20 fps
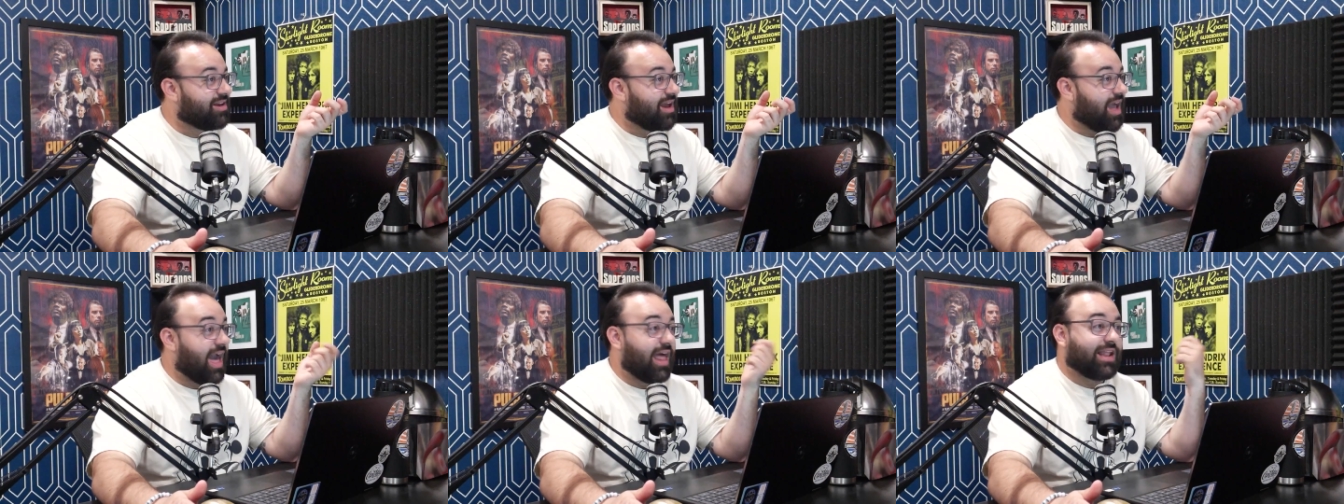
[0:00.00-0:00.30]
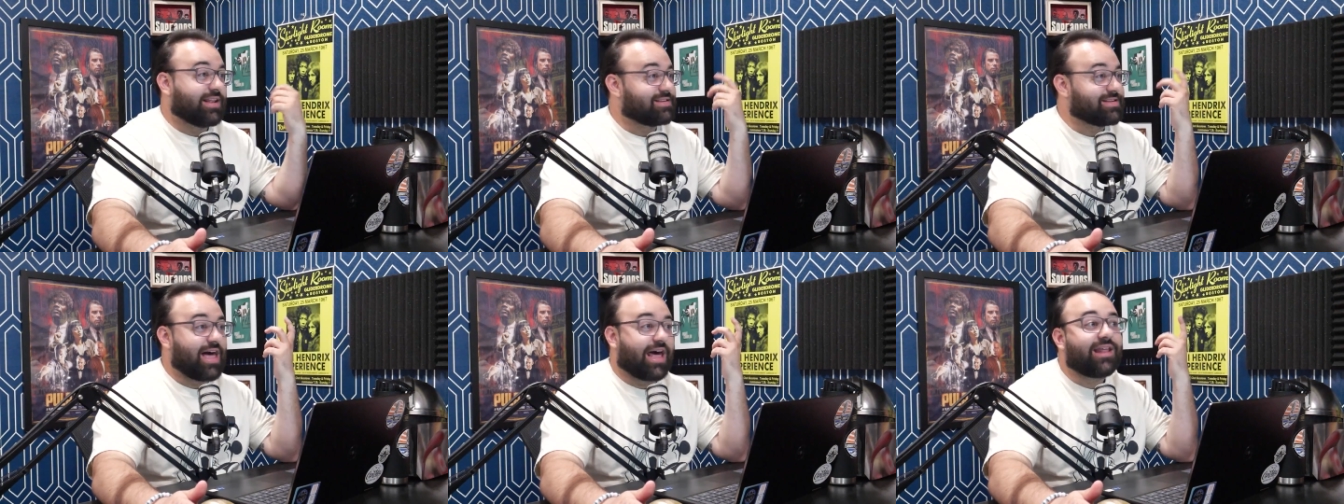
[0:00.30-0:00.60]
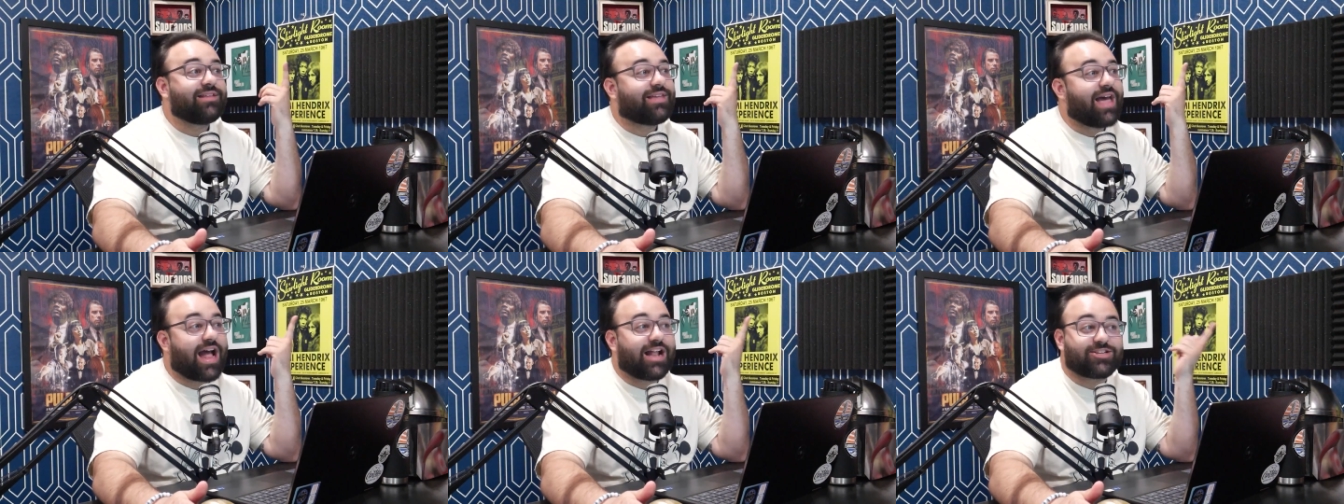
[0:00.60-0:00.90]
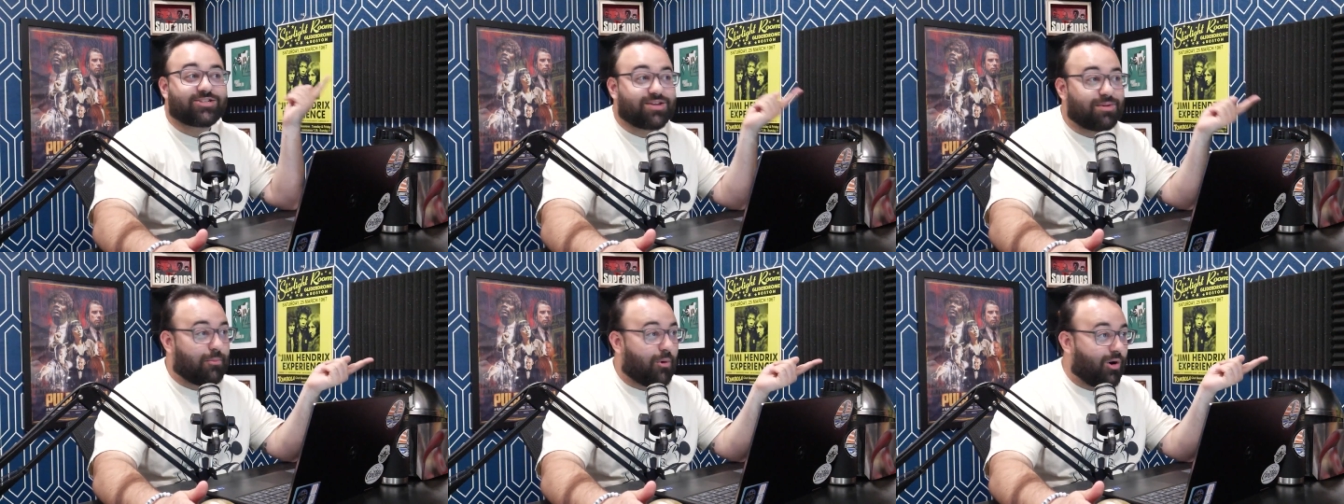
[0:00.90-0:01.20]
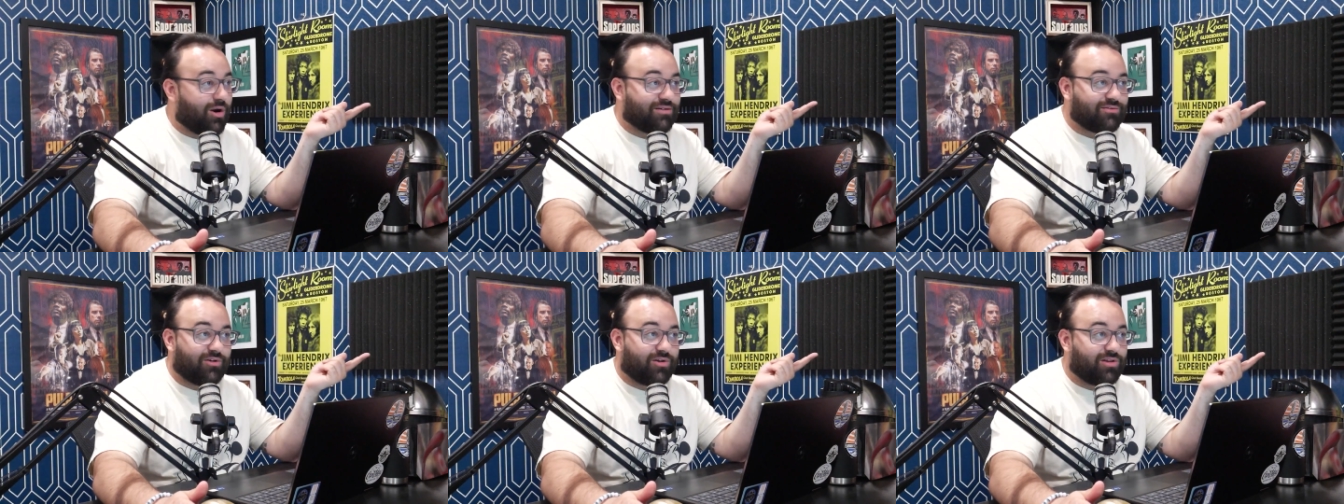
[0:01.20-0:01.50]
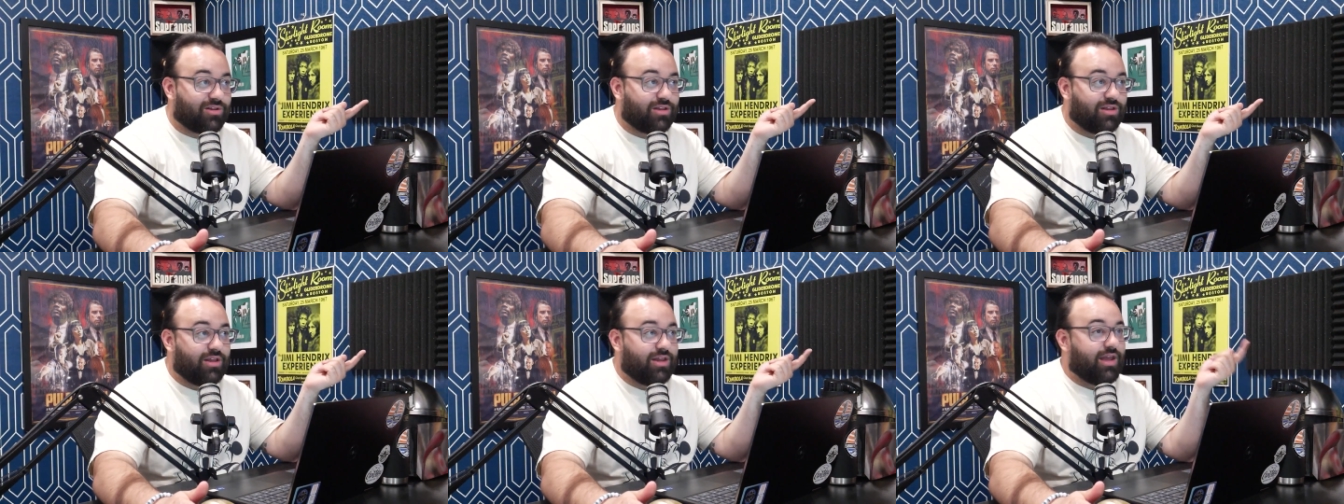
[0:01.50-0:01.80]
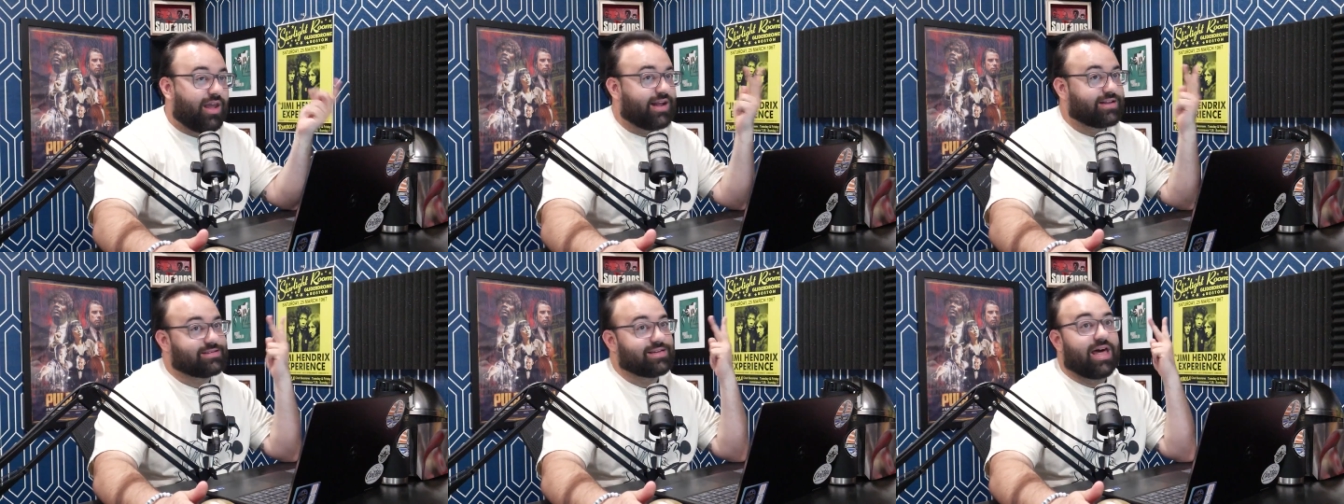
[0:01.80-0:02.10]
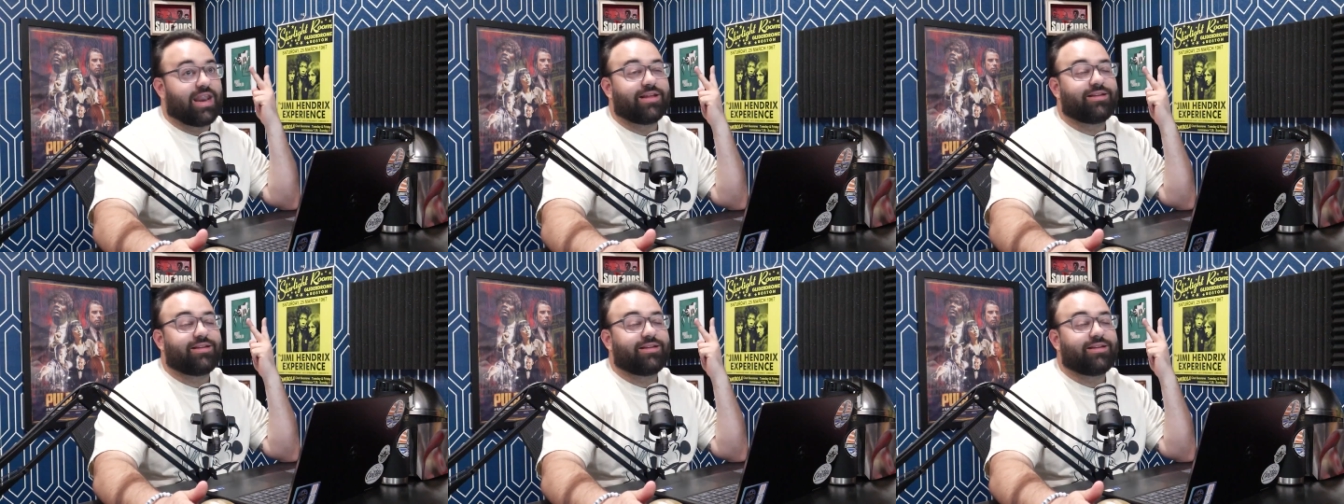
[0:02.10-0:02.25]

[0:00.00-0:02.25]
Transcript: And it's not attached to Marvel. It's not